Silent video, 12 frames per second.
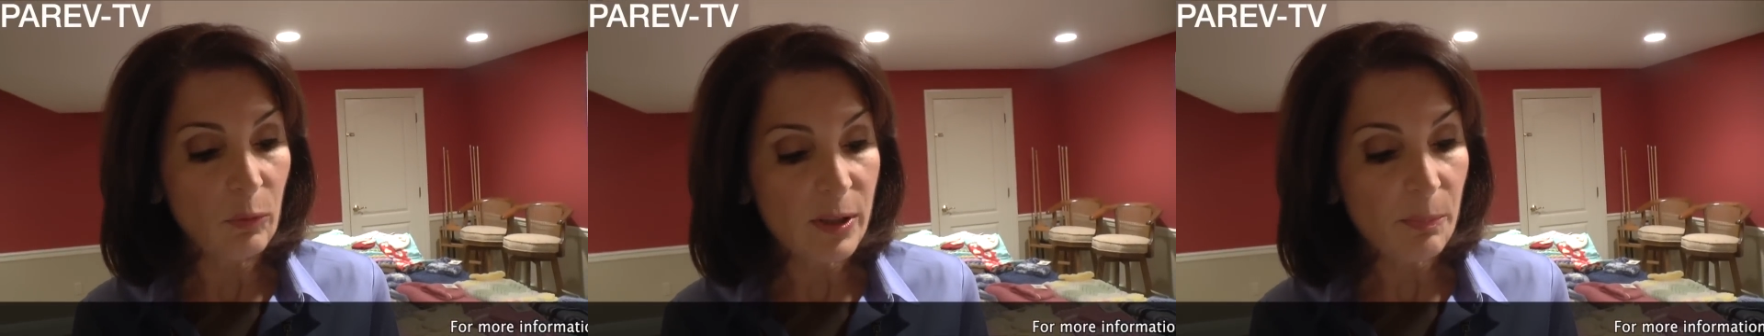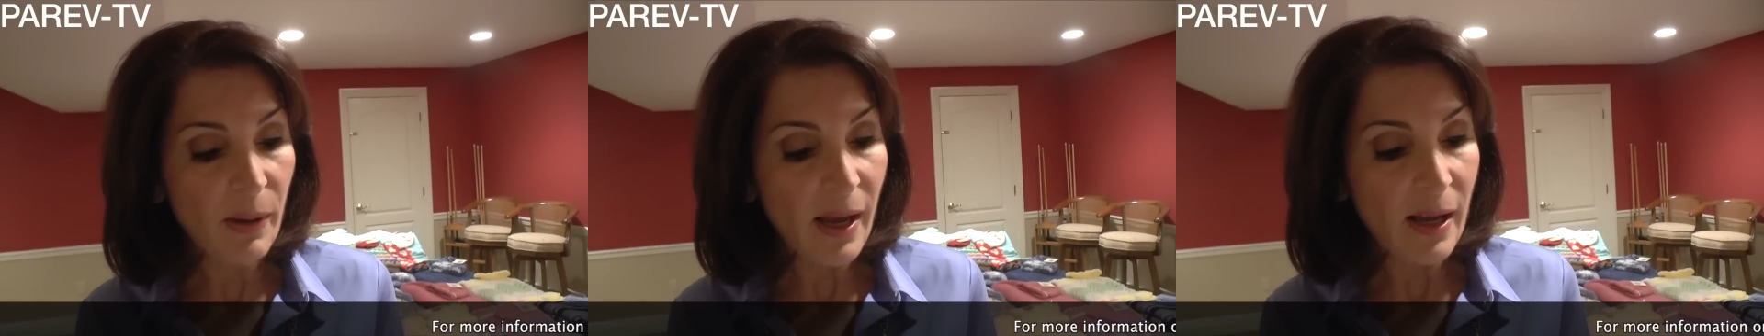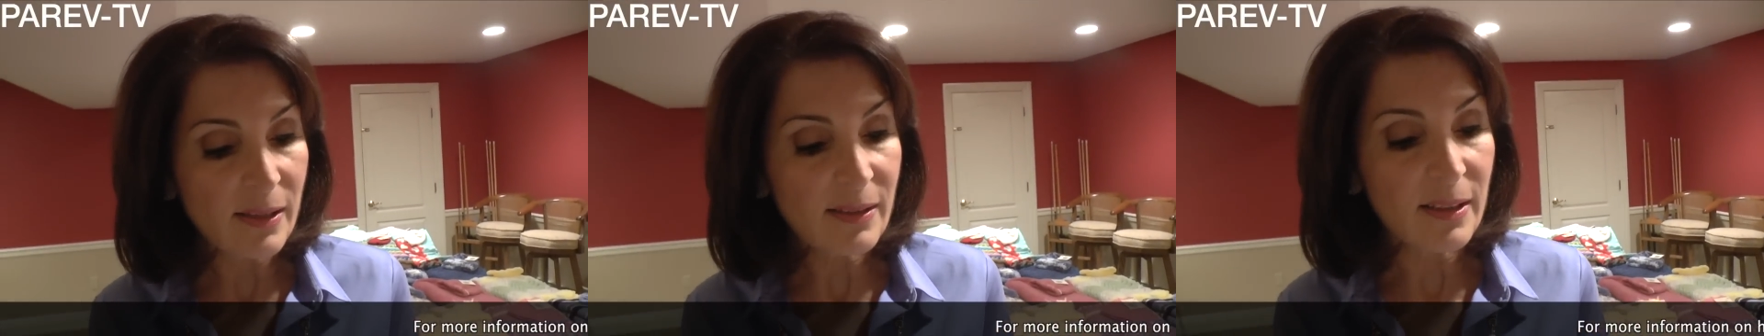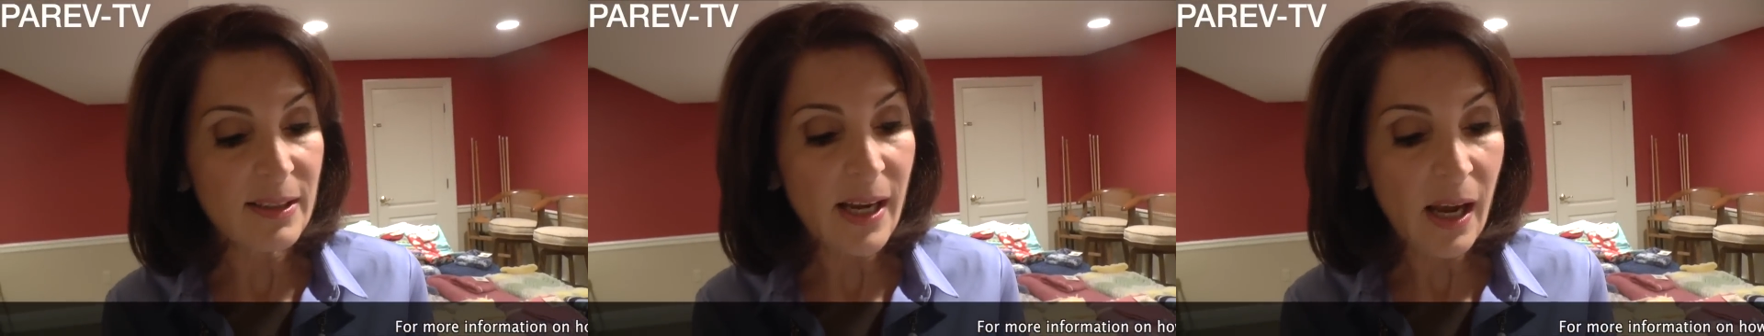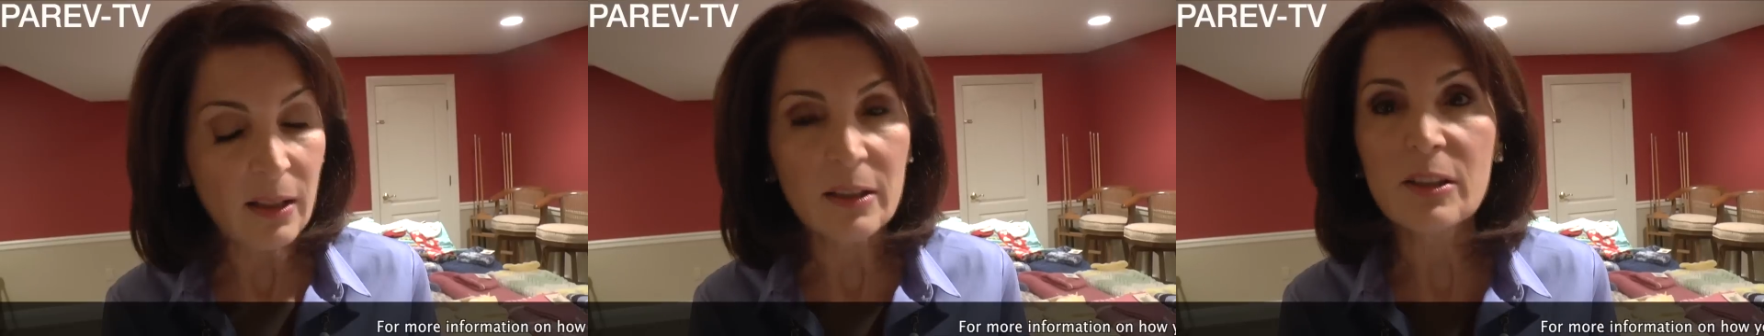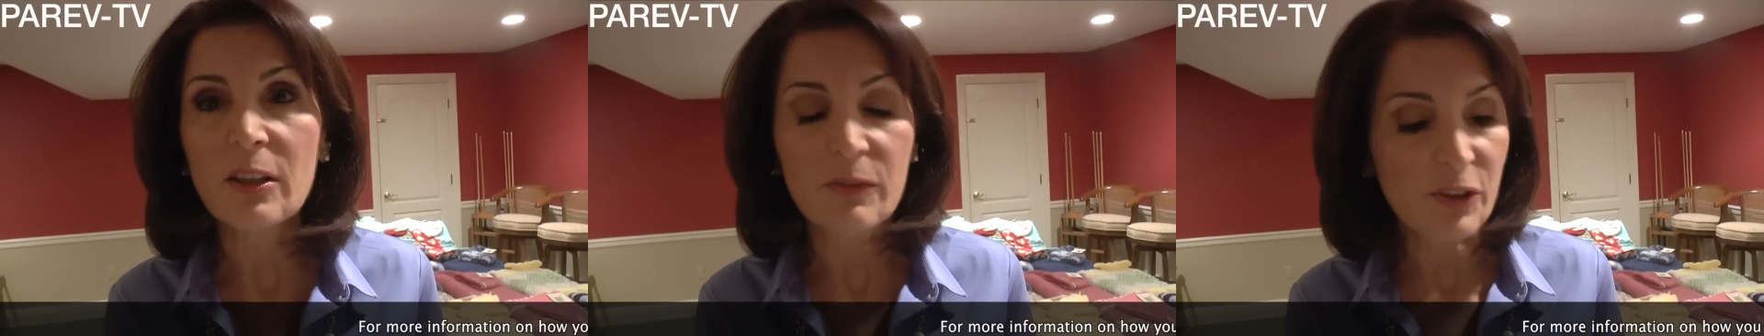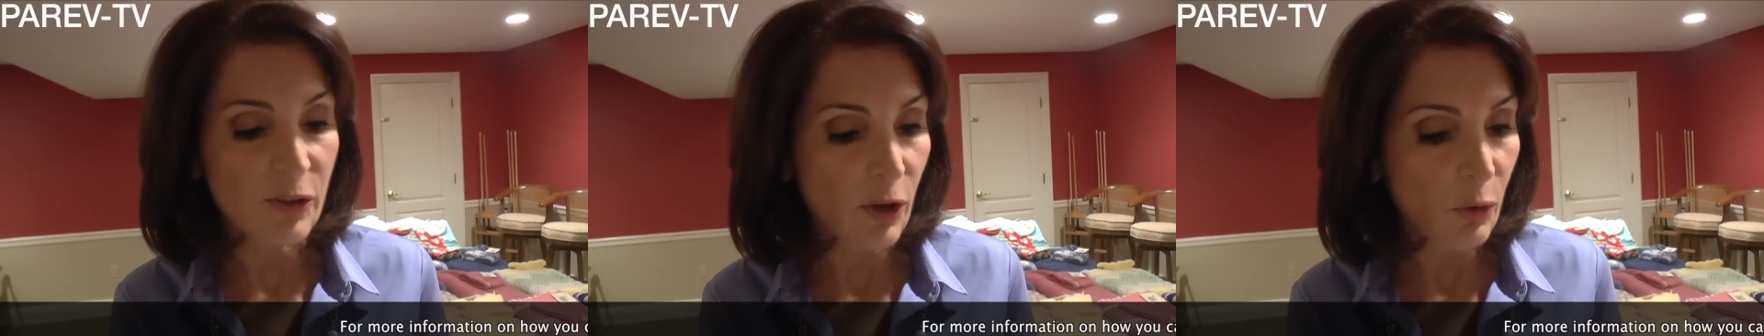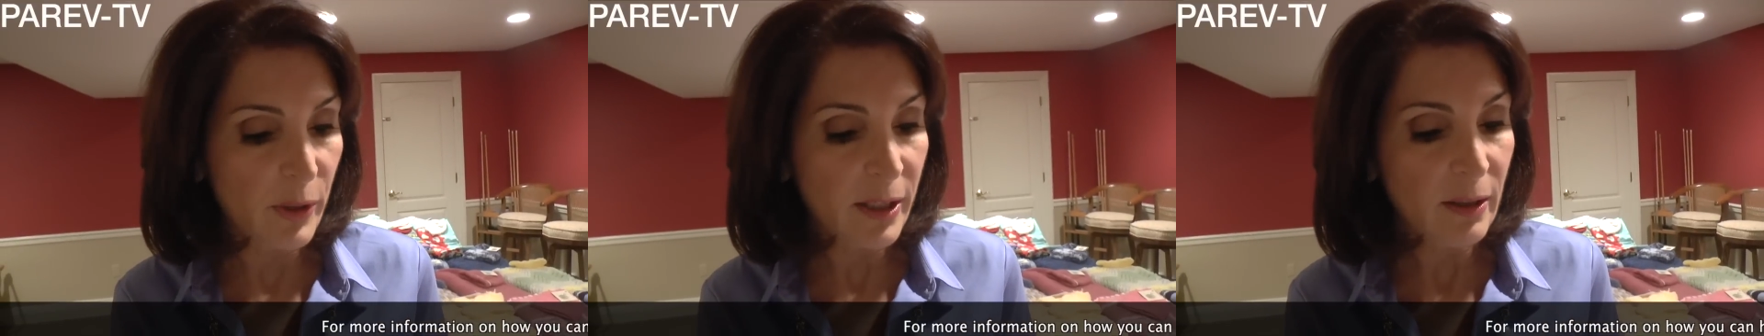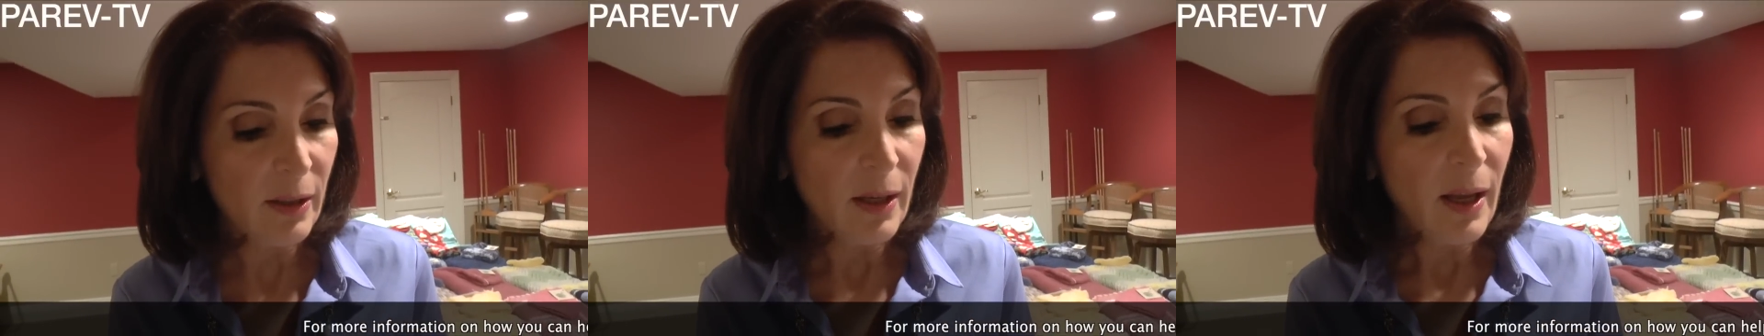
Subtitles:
was passed the talent of sewing